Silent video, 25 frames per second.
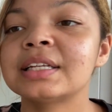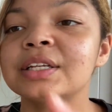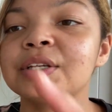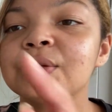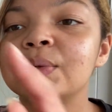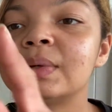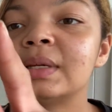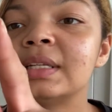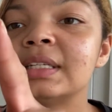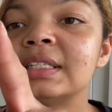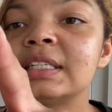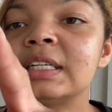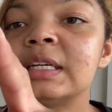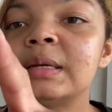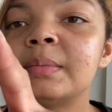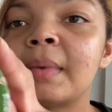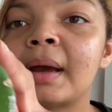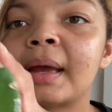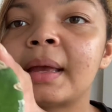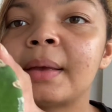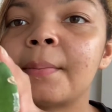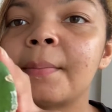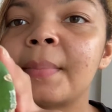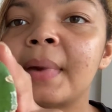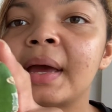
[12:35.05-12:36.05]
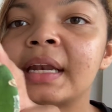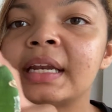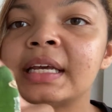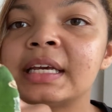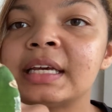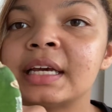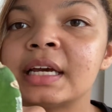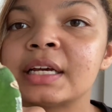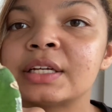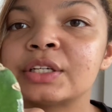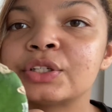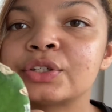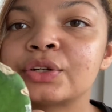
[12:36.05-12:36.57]
You can see my
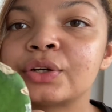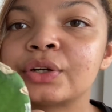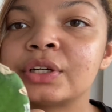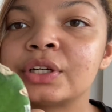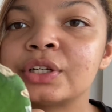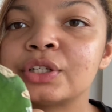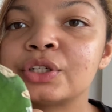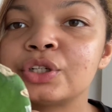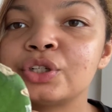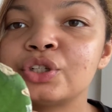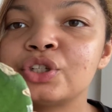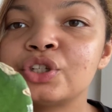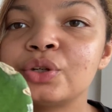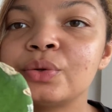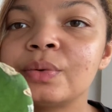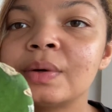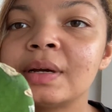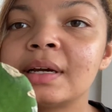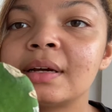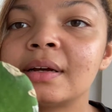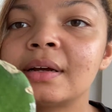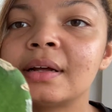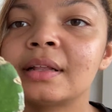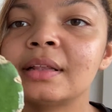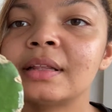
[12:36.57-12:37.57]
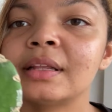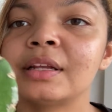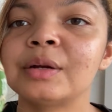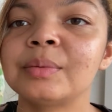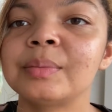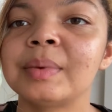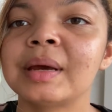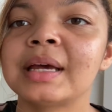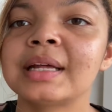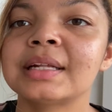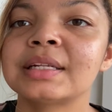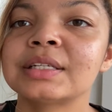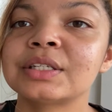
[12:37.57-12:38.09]
bunny started to chew it a little
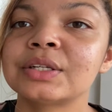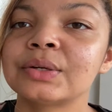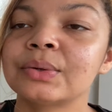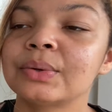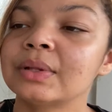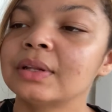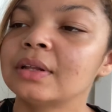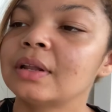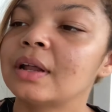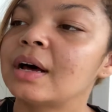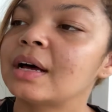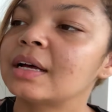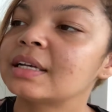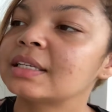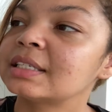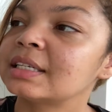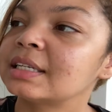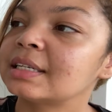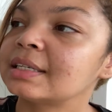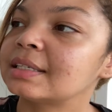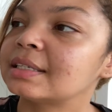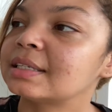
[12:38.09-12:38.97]
bit, so it lost